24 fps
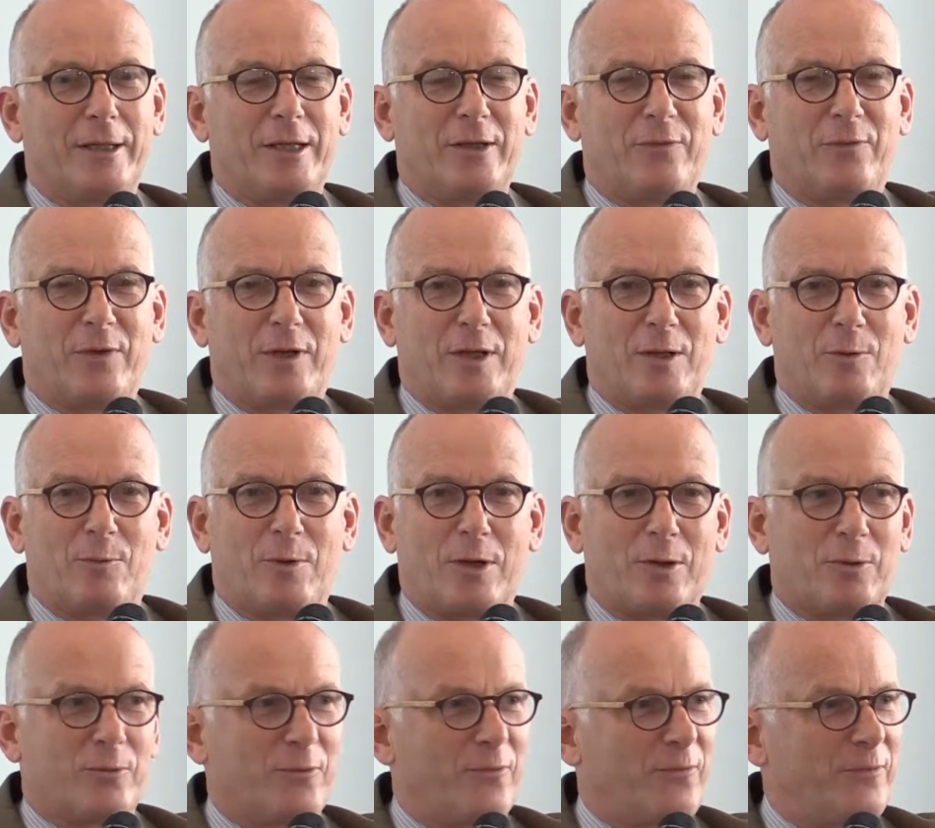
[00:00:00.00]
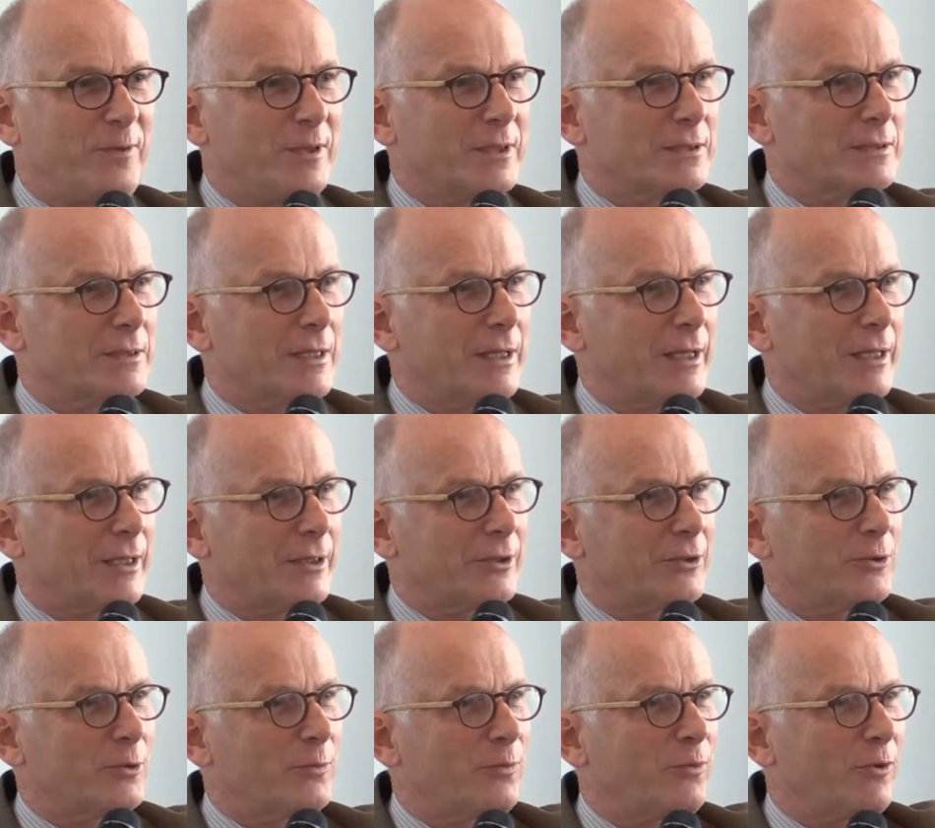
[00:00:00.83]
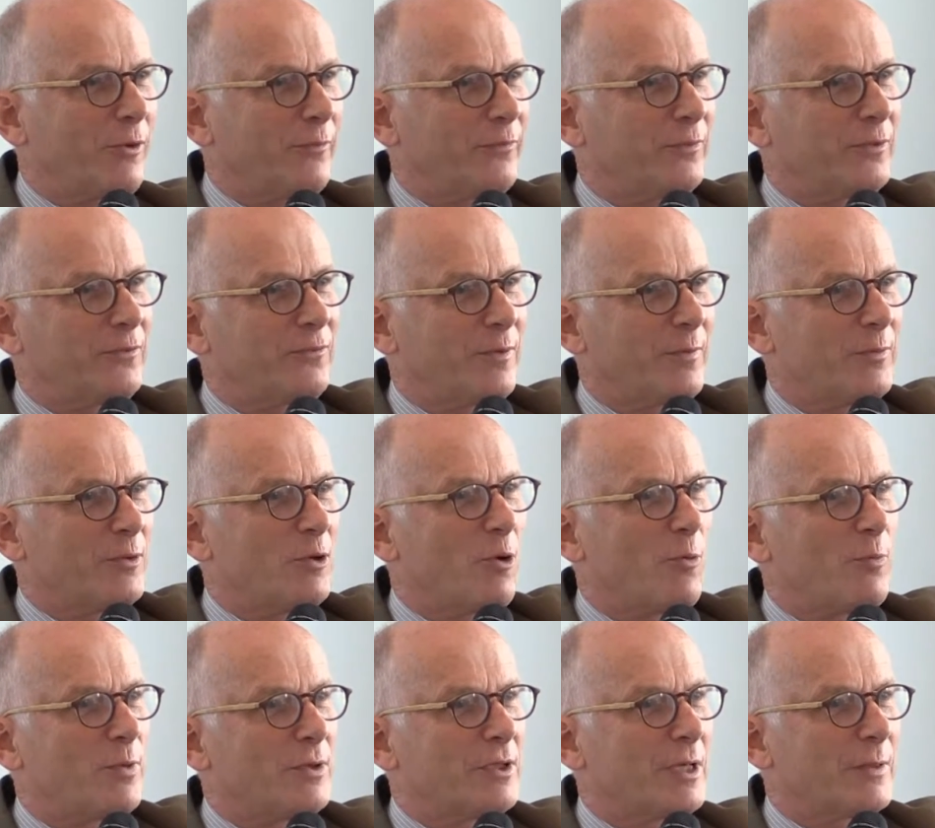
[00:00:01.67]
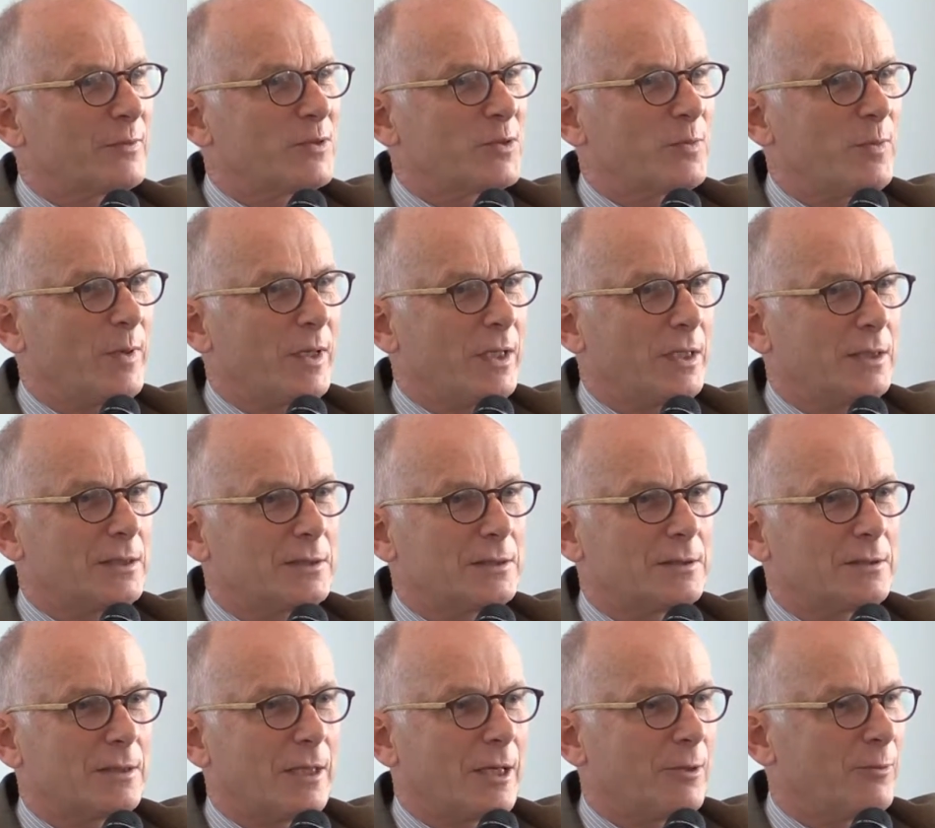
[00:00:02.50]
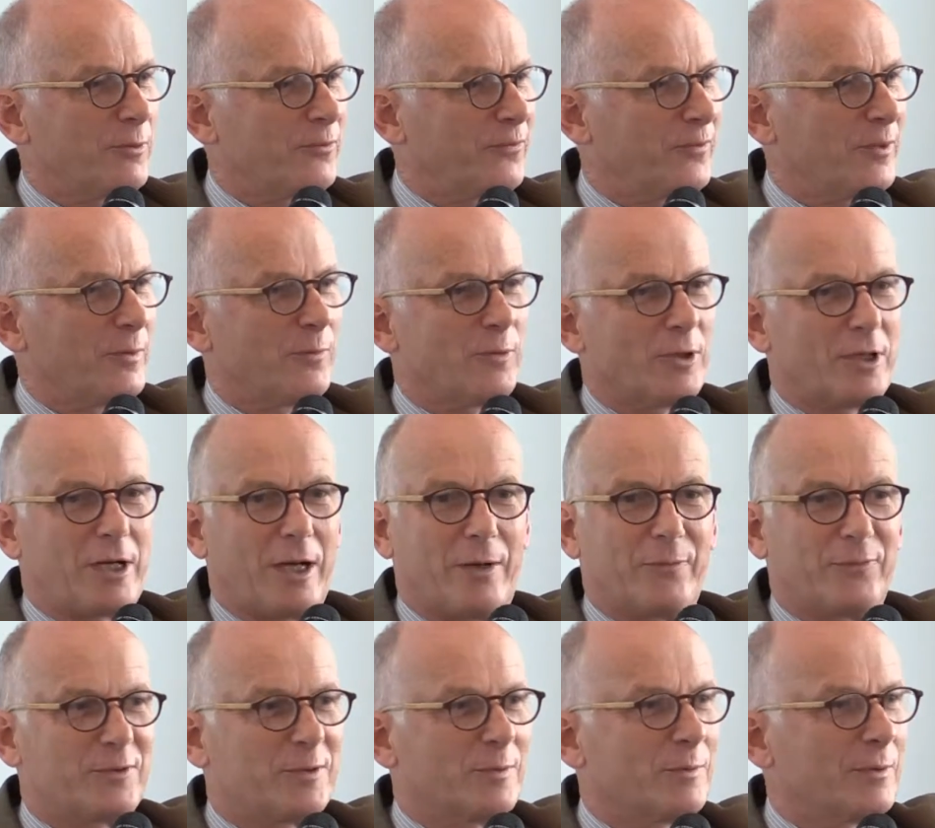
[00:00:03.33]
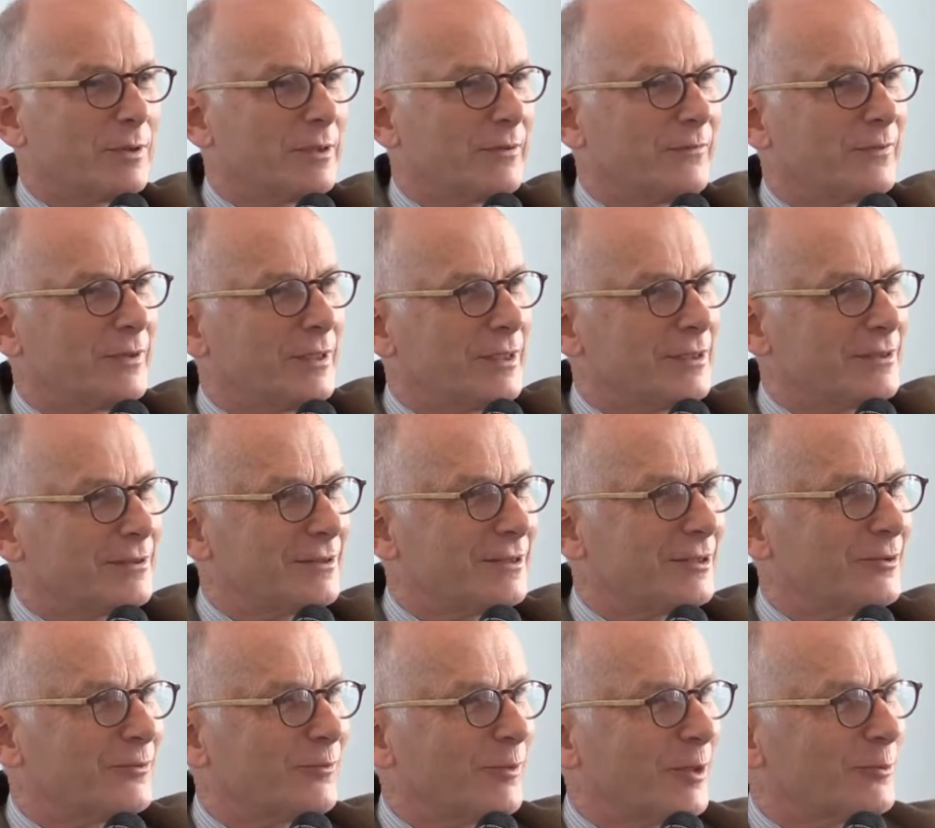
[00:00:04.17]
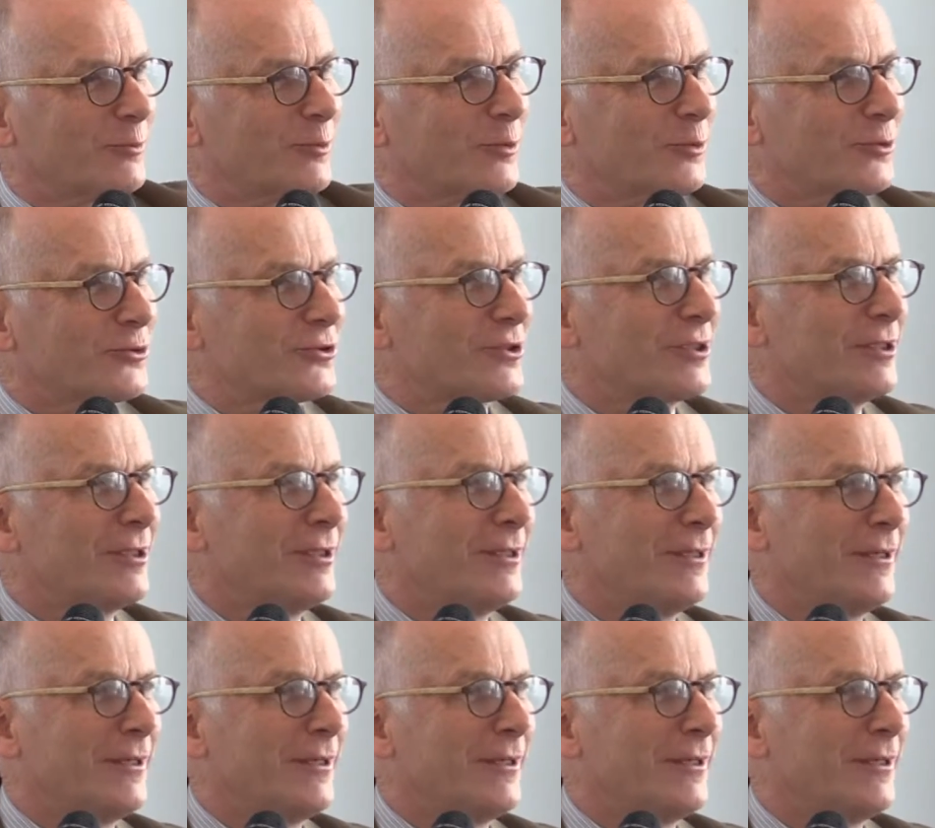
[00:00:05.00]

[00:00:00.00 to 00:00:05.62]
If anyone feels like you profit from the opened up space, I would feel more comfortable if at least these front rows